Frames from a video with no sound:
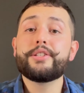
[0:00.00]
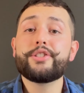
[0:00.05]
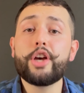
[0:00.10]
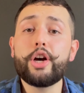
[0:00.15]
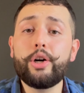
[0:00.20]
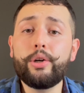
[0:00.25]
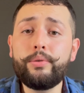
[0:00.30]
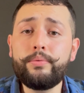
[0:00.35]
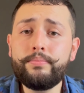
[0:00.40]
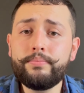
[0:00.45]

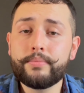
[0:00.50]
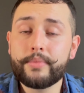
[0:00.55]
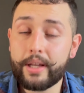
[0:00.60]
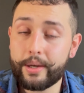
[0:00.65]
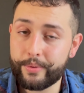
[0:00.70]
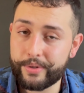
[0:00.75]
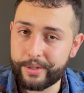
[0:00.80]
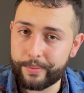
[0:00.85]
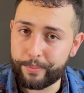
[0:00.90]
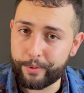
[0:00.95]
So
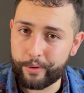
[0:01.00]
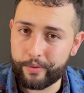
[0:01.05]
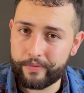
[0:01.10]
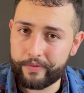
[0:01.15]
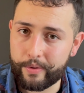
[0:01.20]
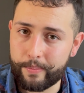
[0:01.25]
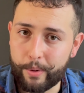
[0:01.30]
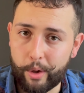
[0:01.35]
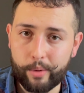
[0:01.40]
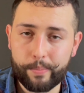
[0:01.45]
it was approved
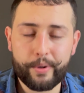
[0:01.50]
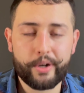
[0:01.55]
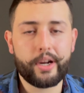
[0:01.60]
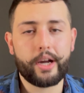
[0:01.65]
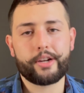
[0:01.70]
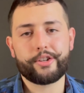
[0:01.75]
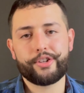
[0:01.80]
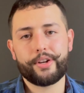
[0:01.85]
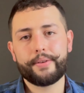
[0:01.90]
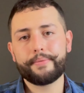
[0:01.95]
for bulk
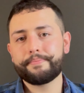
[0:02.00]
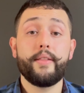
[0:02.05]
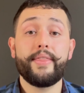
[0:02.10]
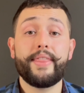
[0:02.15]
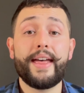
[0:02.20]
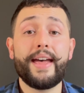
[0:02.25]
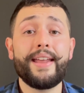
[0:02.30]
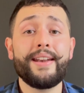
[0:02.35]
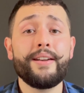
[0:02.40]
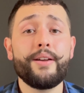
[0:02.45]
production.
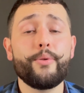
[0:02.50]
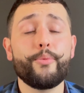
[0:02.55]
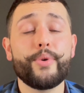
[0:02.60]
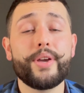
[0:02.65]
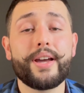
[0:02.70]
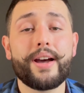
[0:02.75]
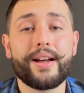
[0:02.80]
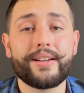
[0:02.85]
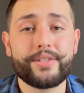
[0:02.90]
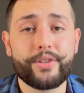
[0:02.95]
Then
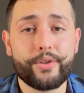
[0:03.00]
we got to